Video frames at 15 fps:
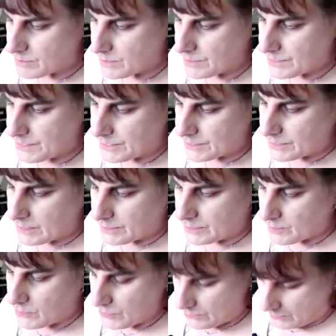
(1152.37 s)
This does
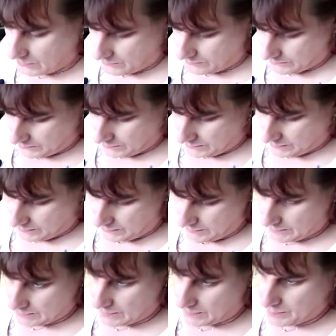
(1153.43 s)
move over
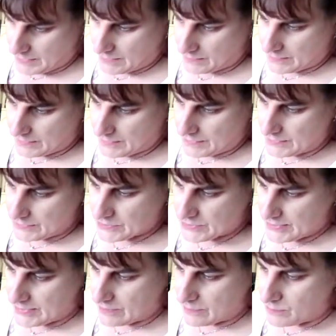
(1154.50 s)
about 1 inch
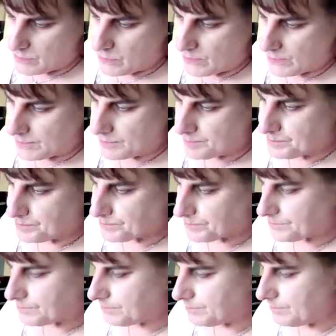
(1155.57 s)
out more.
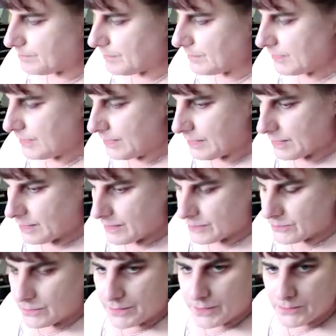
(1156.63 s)

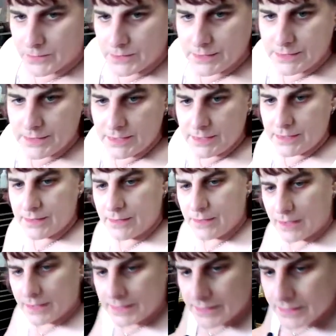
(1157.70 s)
So if I really need,
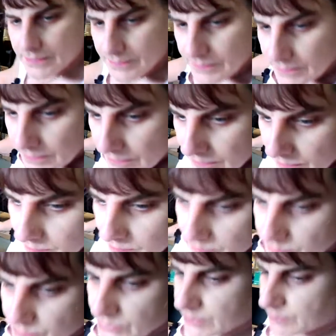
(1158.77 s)
I can
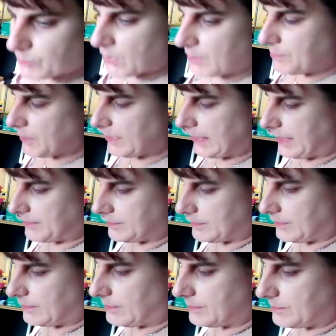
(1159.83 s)
put a proper
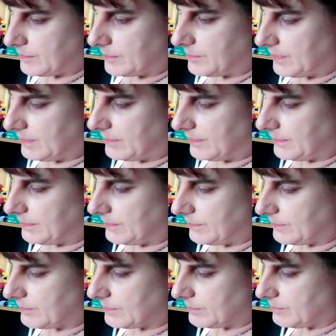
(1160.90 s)
gasket on something like
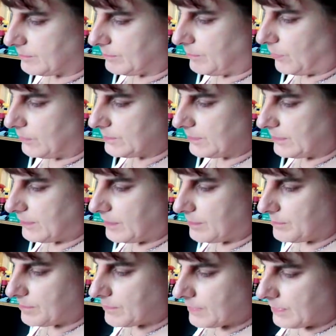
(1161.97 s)
this, bolt it up,
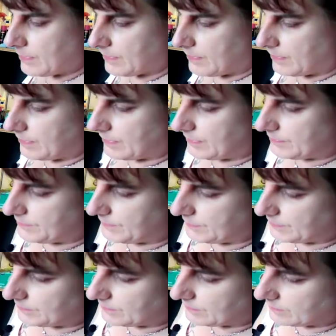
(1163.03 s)
and
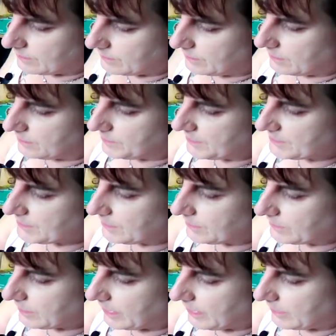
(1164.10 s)
then it
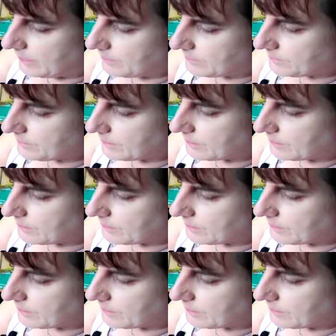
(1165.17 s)
does have